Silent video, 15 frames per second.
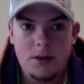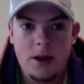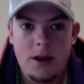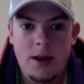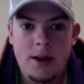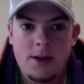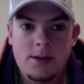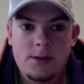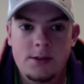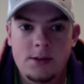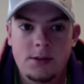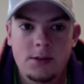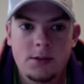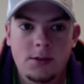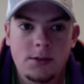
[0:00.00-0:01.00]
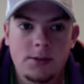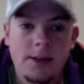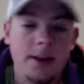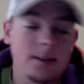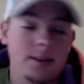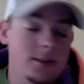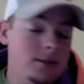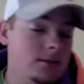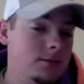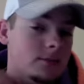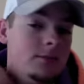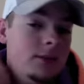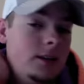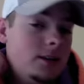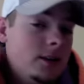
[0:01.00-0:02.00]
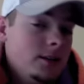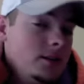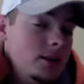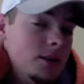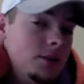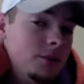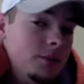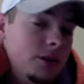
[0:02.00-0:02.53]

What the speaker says: and that's good.